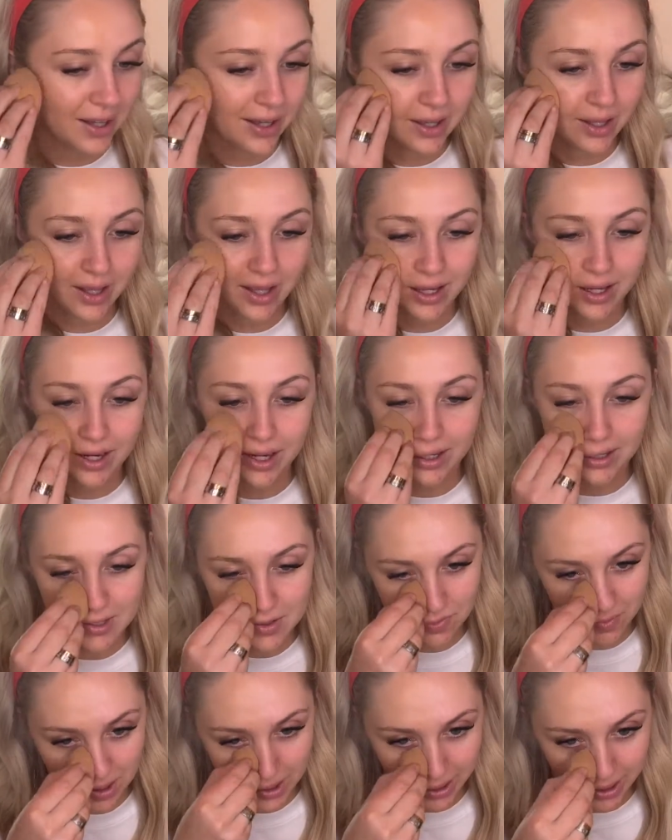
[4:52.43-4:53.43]
It
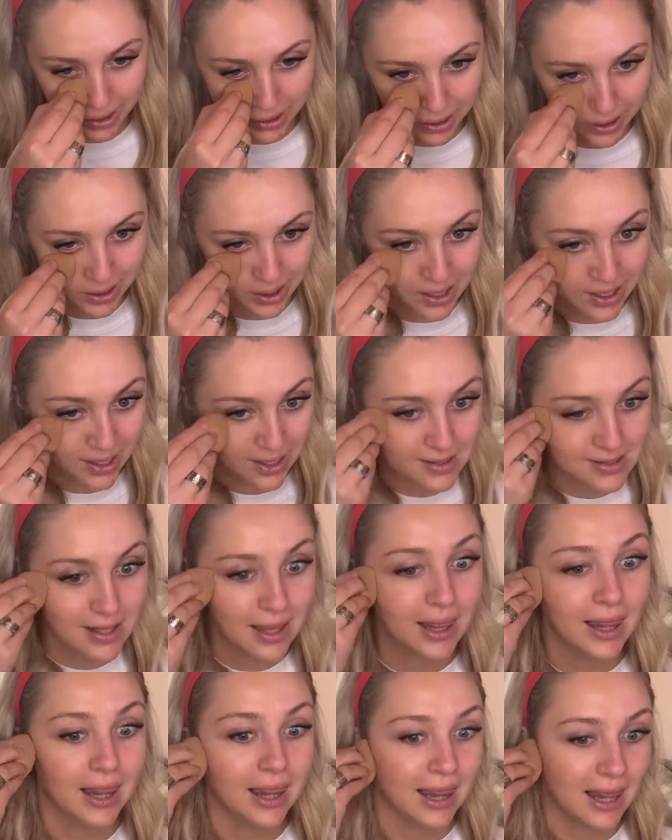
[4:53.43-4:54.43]
is running and it is
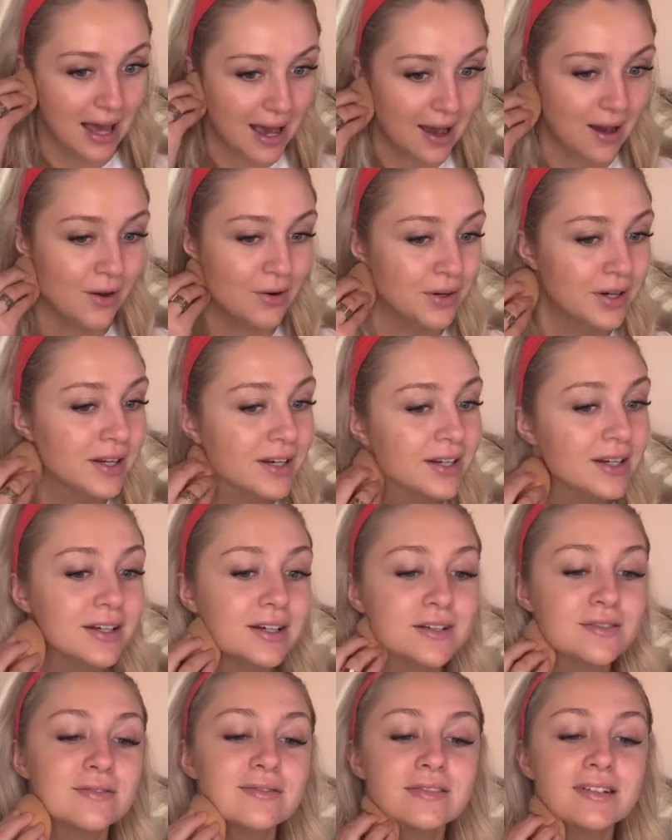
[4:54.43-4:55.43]
loud and
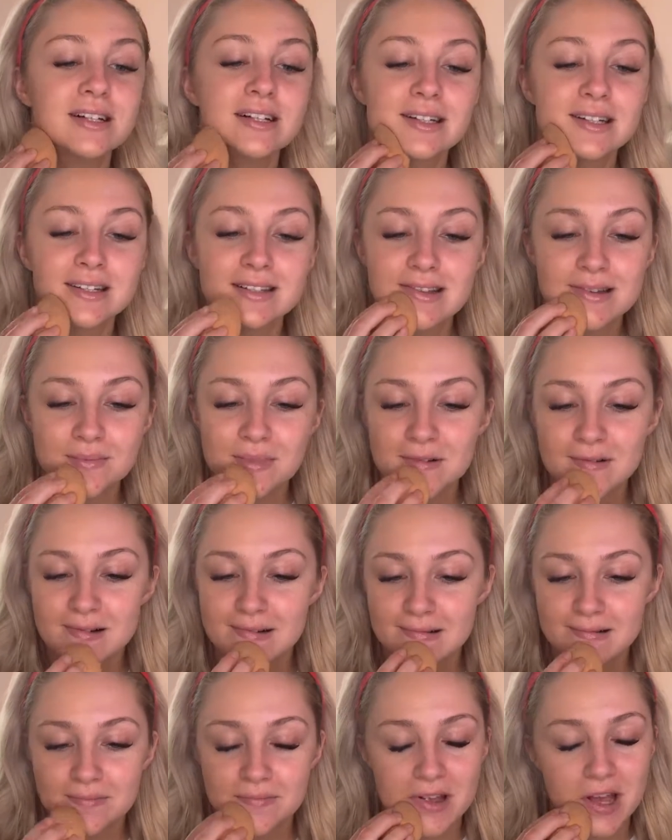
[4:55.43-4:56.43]
it is right outside my
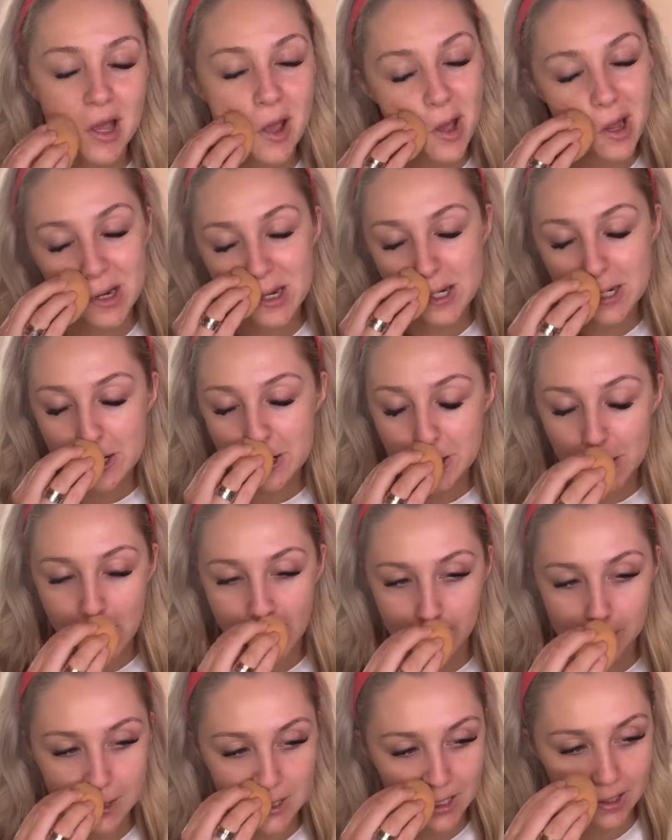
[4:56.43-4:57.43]
room. I had to do
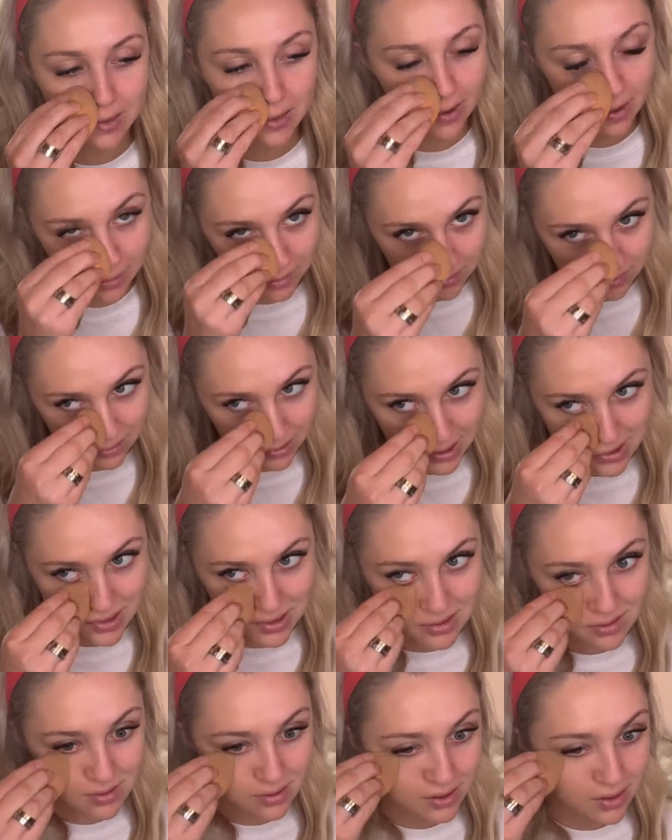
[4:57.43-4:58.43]
laundry though,
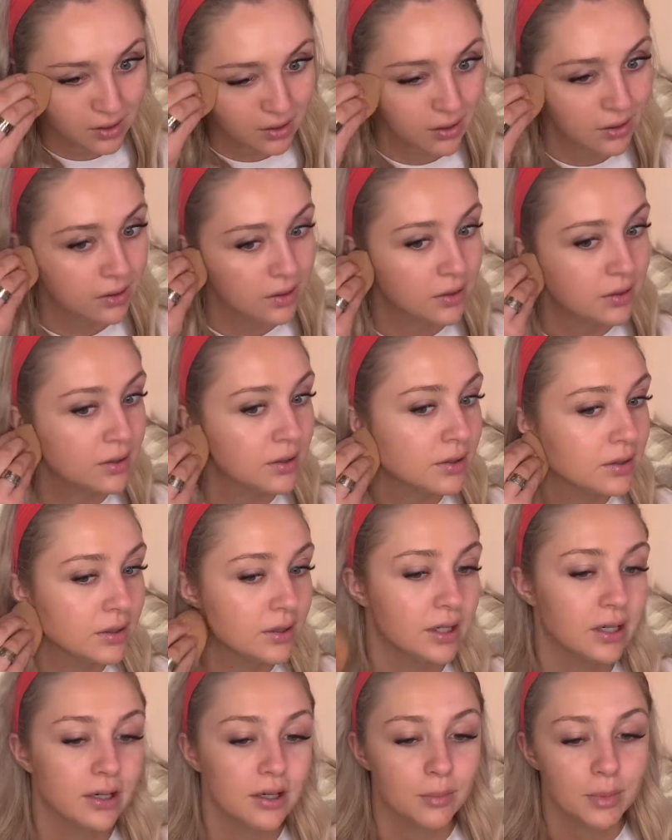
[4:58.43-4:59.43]
because
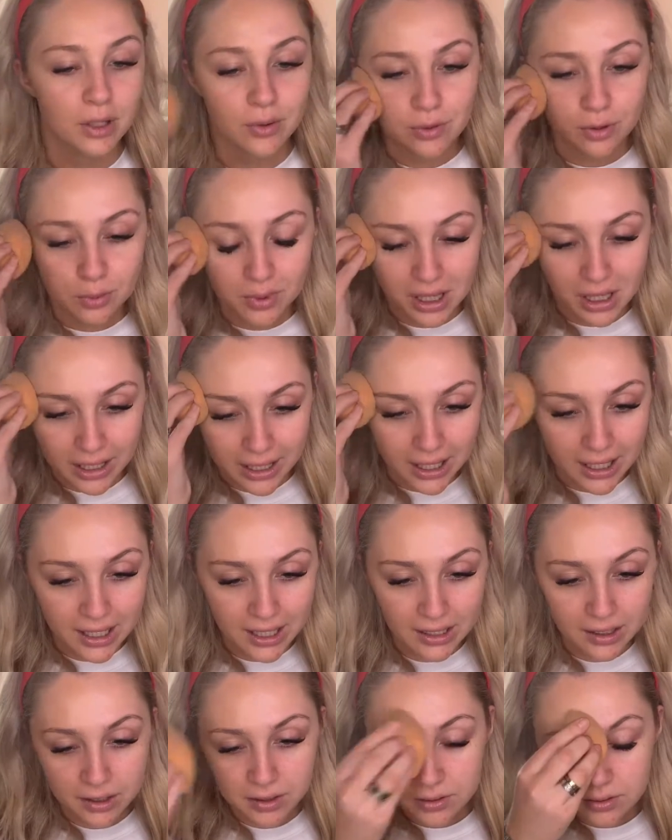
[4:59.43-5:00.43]
Need to get my room
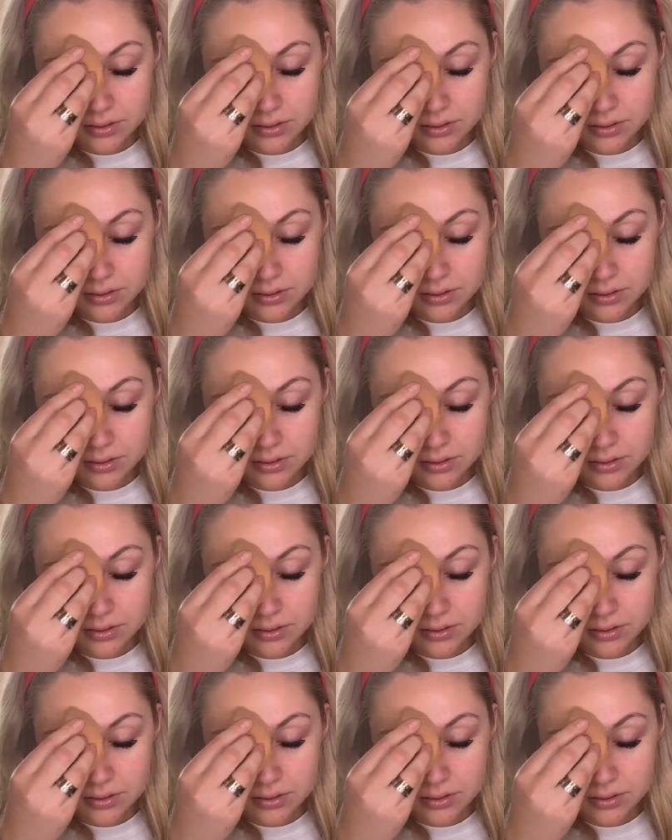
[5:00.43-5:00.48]
clean.